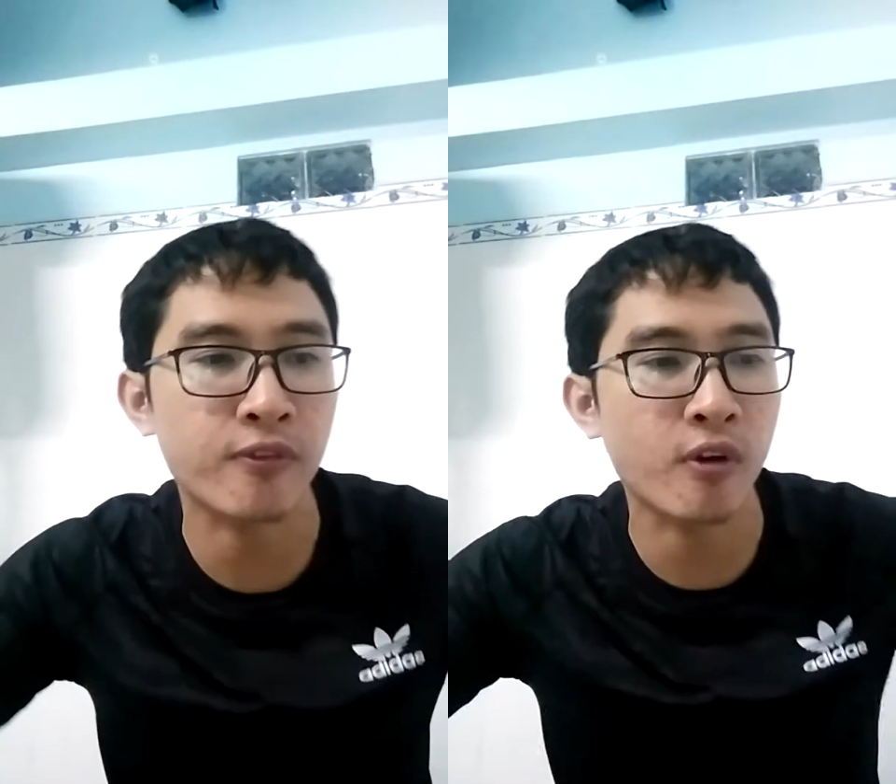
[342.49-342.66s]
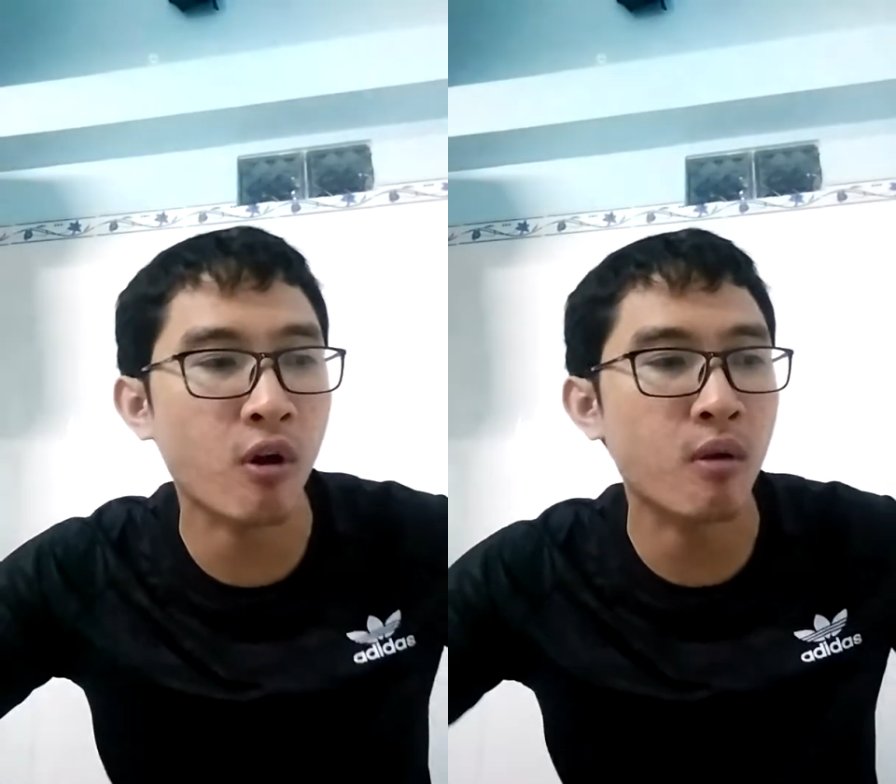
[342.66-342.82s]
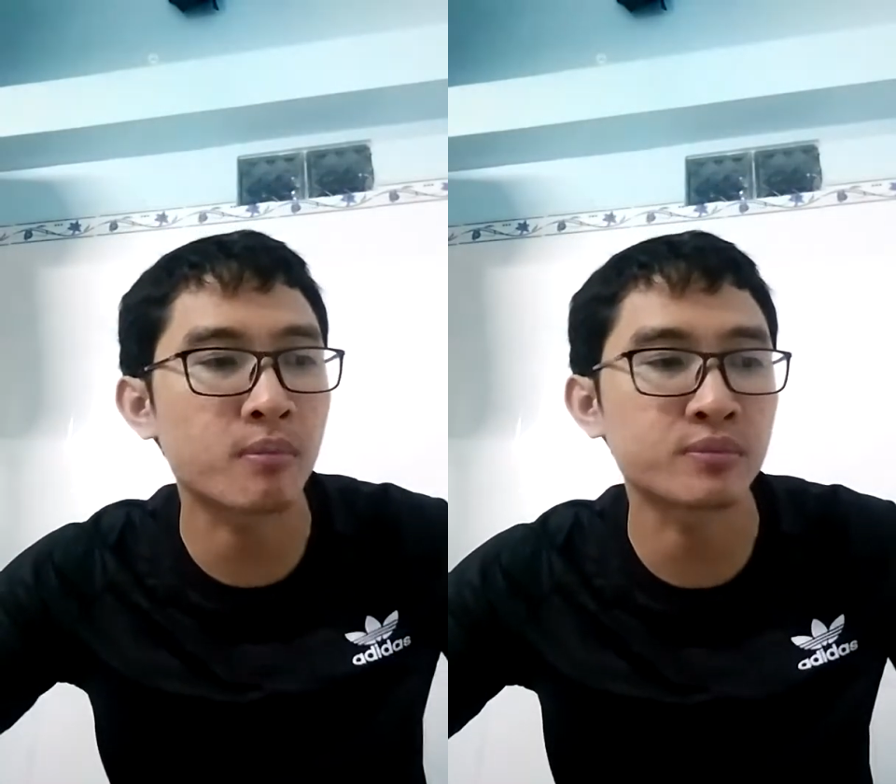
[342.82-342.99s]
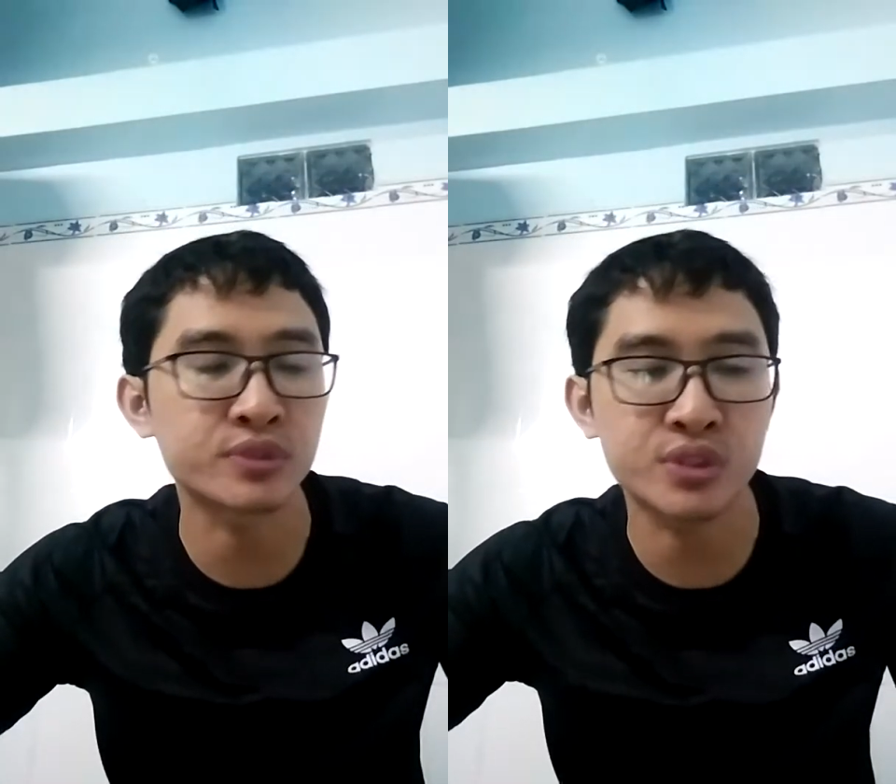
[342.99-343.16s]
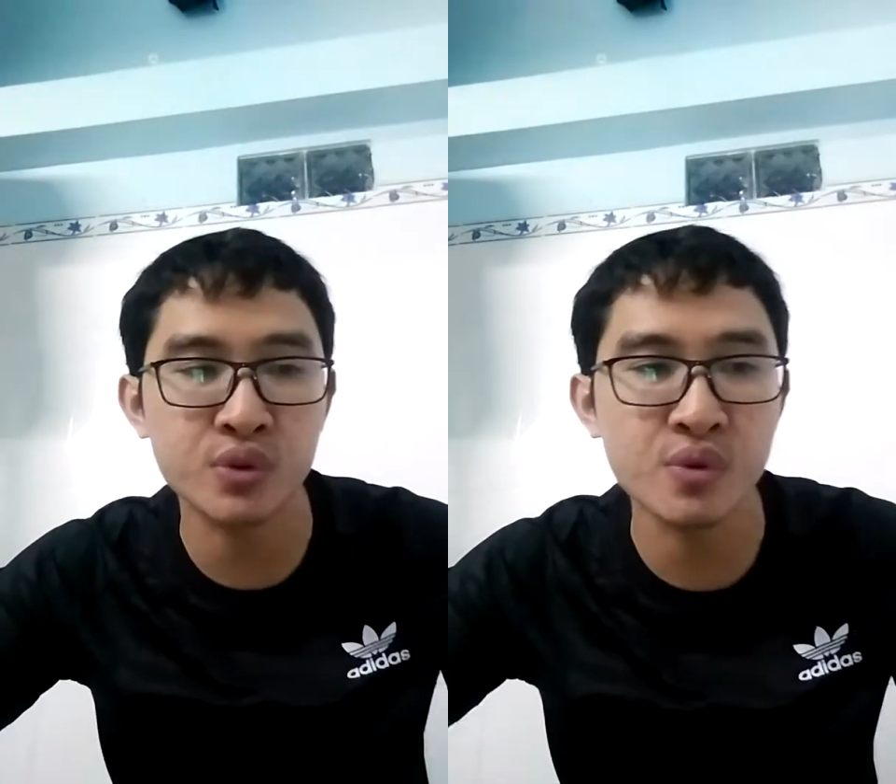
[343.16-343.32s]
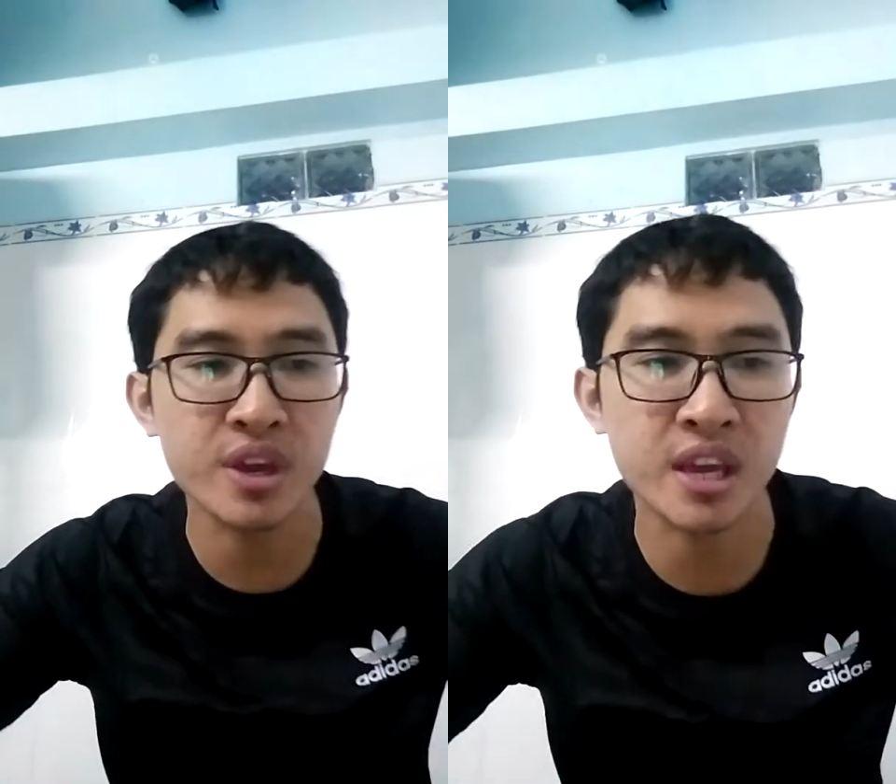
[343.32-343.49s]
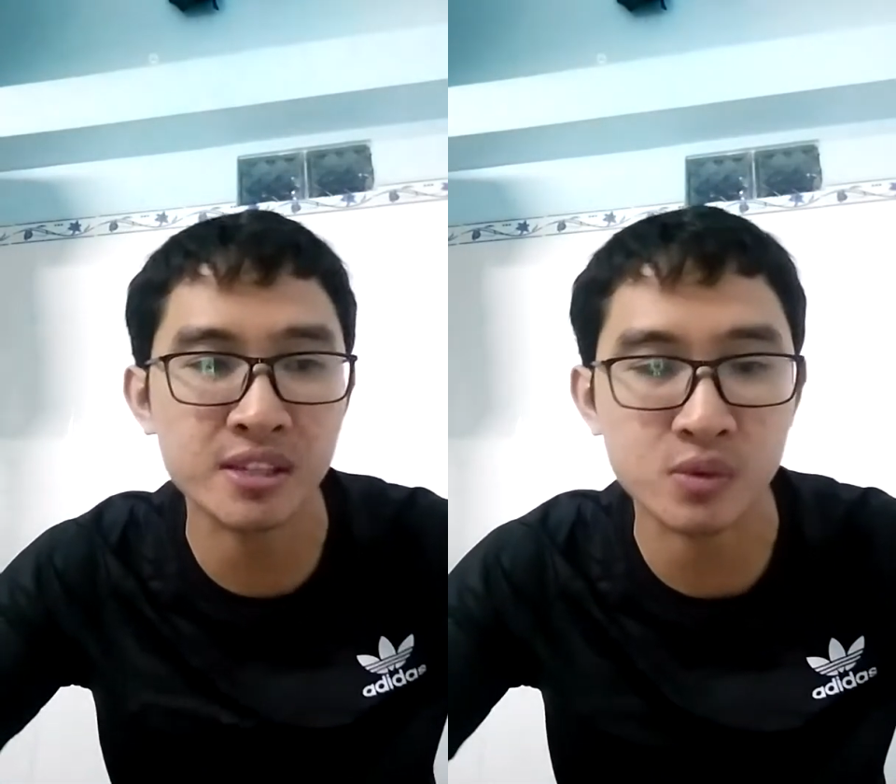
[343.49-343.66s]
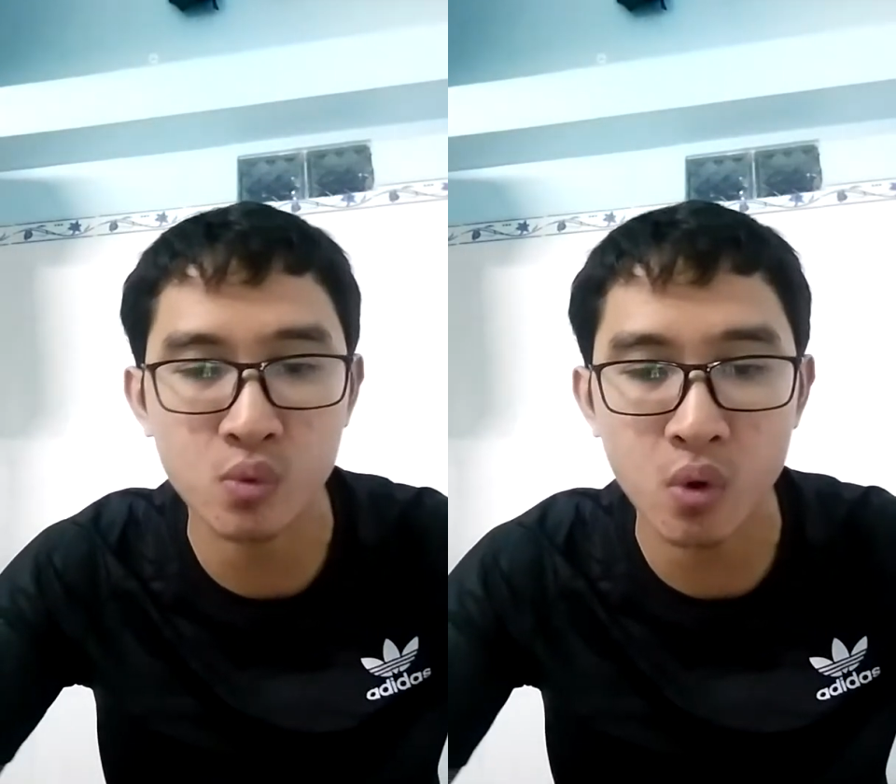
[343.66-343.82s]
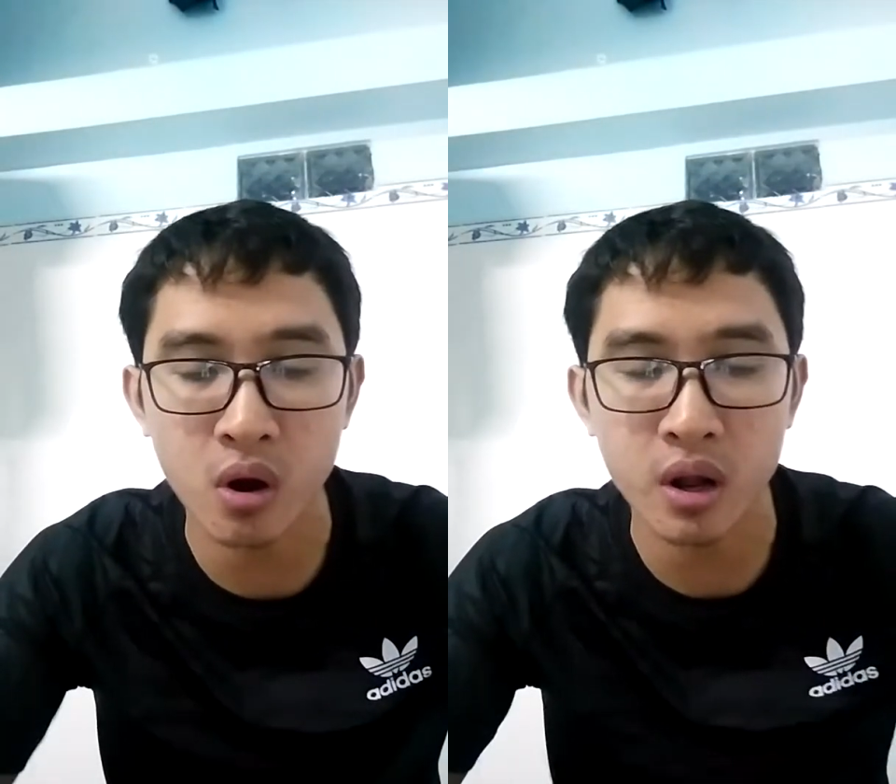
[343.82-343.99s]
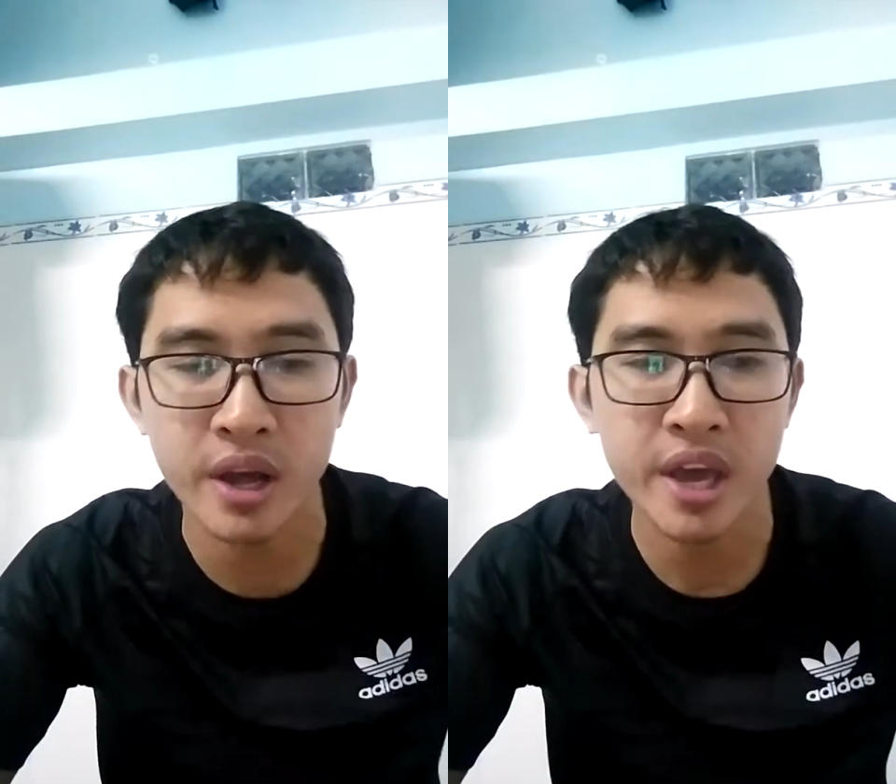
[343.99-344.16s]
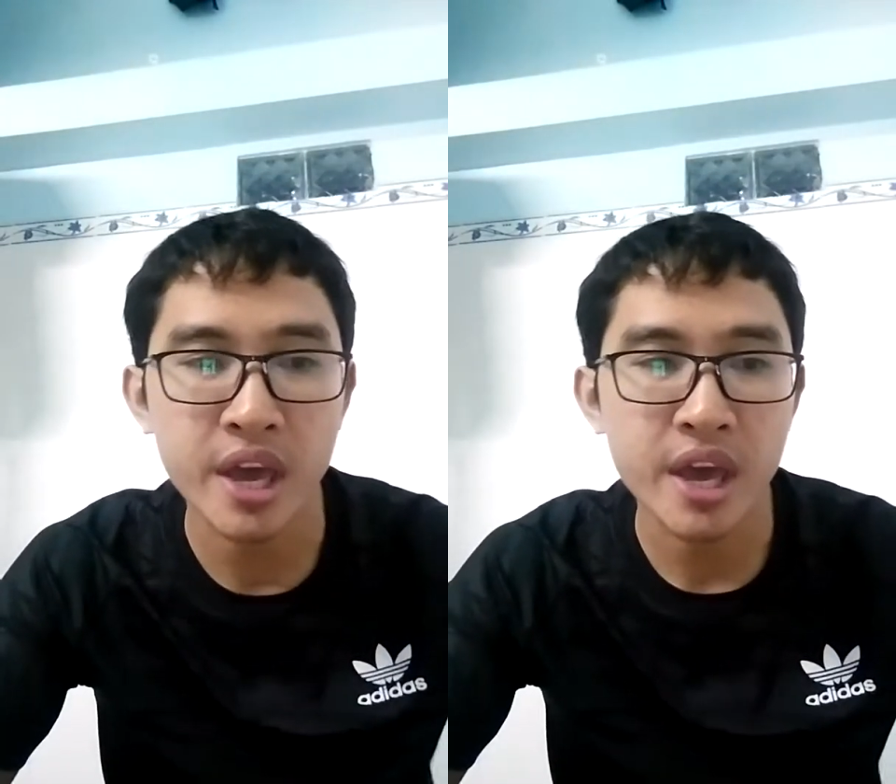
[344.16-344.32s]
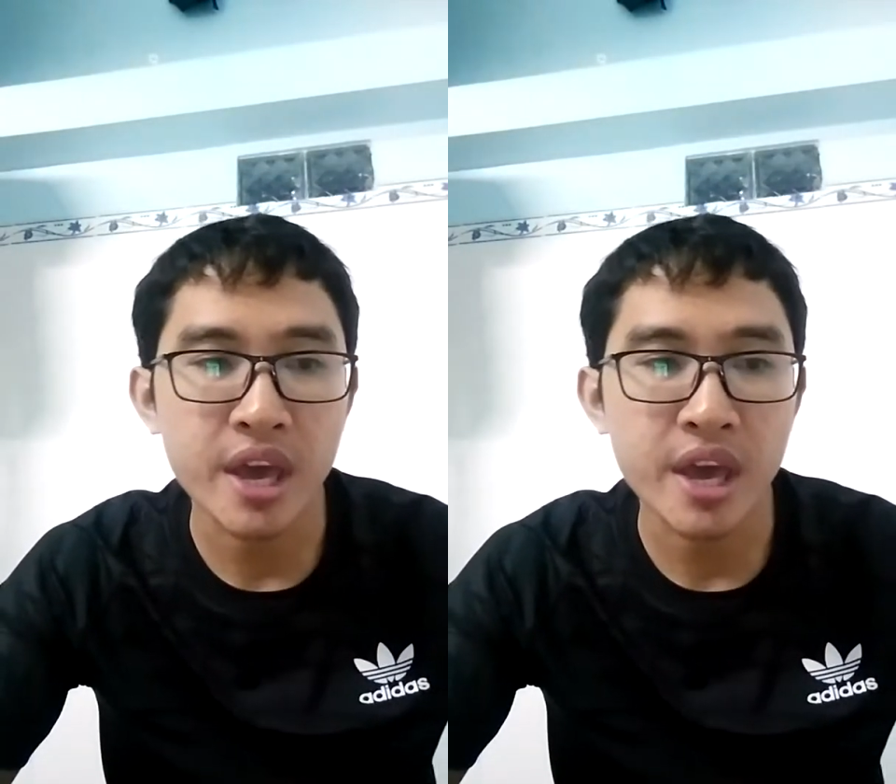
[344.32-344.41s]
from doing his work.